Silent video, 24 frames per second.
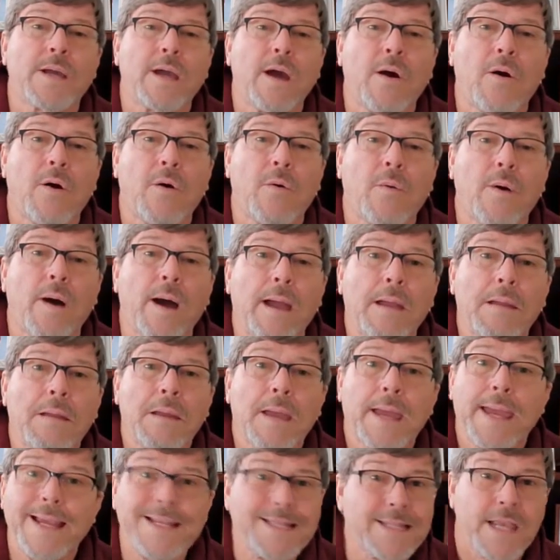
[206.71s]
to go away?
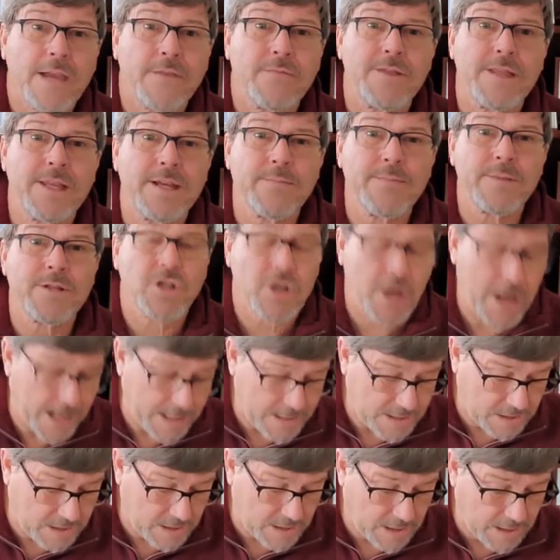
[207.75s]
He's giving them the
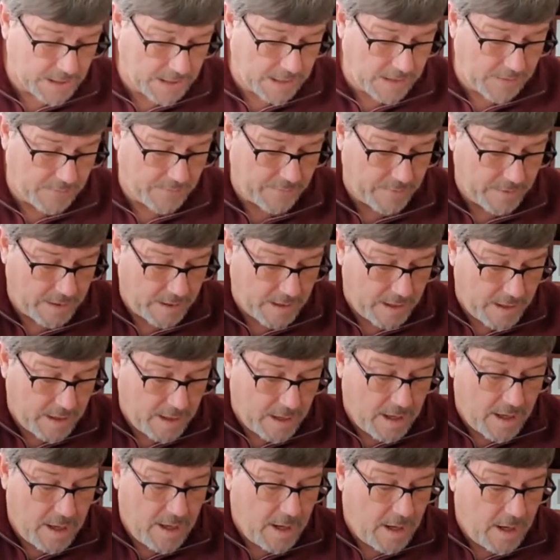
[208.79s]
chance to leave.
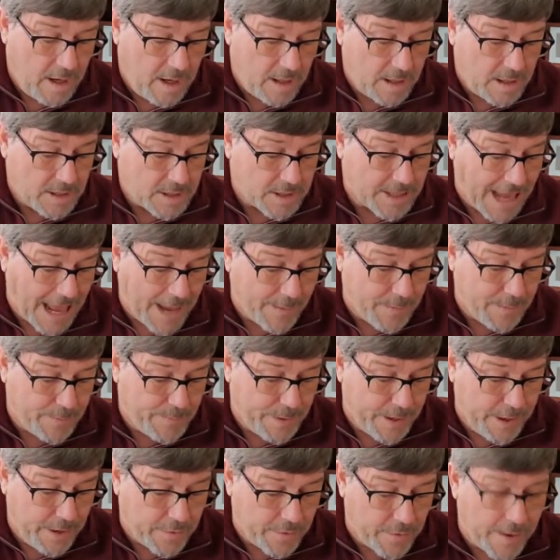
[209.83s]
Simon
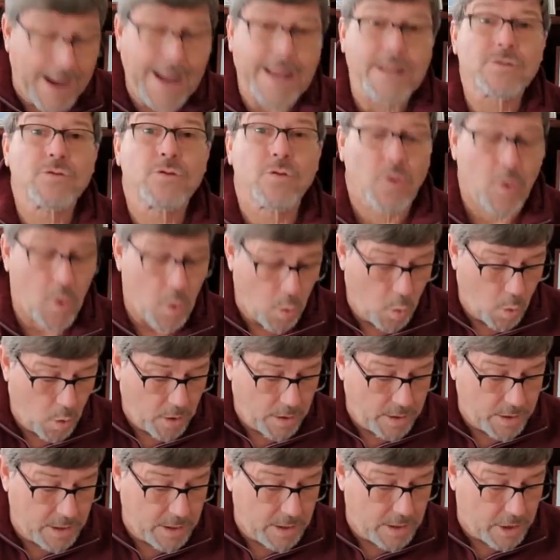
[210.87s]
Peter answered,
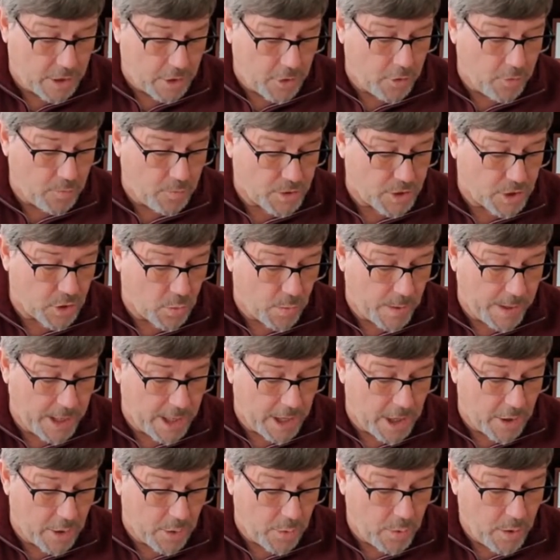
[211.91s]
Lord, to whom shall we
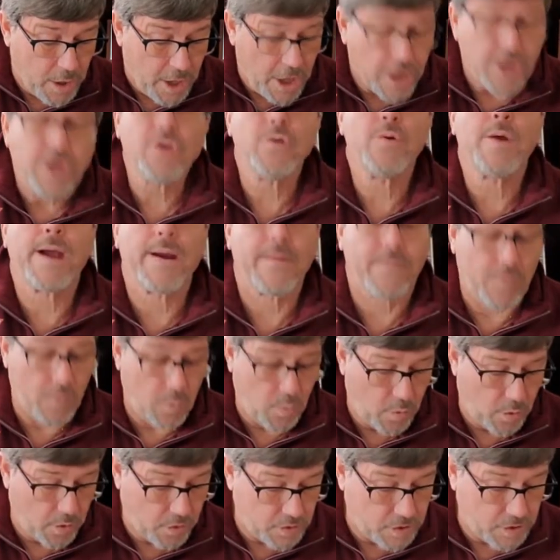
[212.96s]
go? You have the
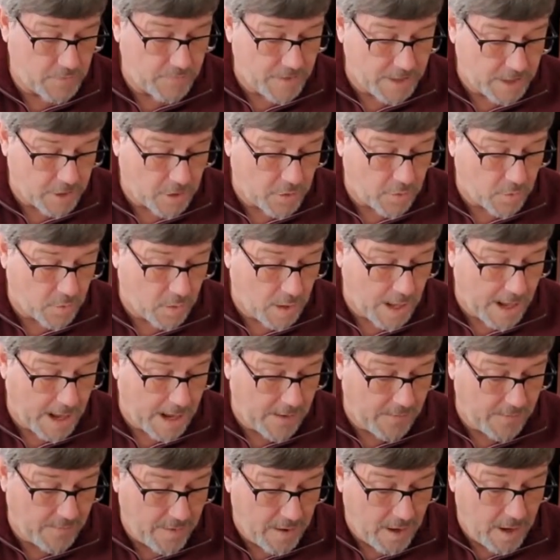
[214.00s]
words of eternal
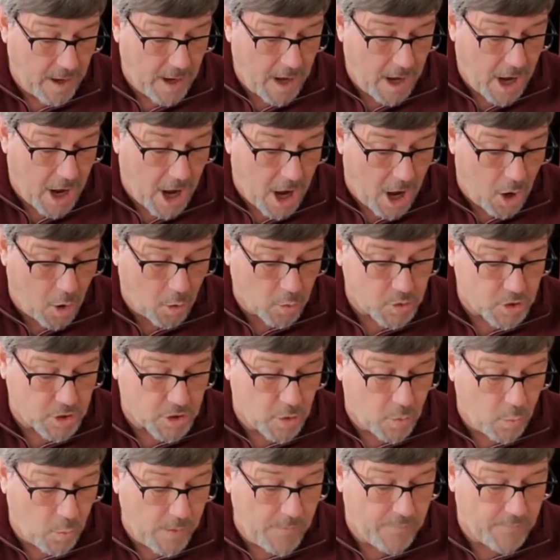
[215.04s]
life.
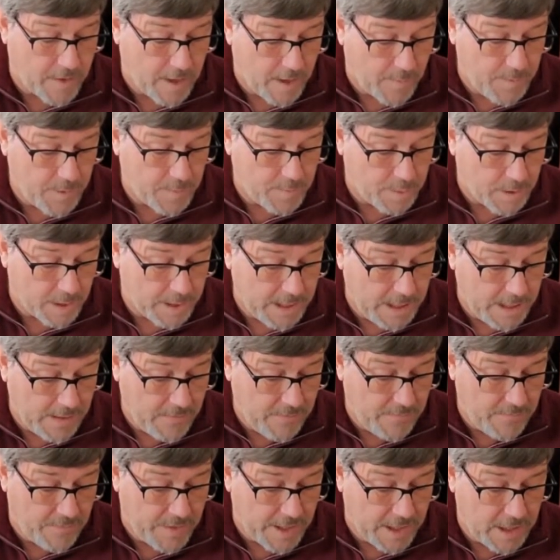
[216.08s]
Also, we've come to
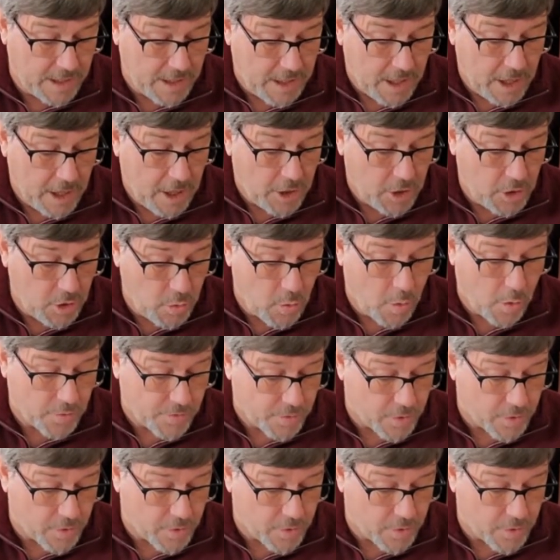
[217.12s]
believe that you are the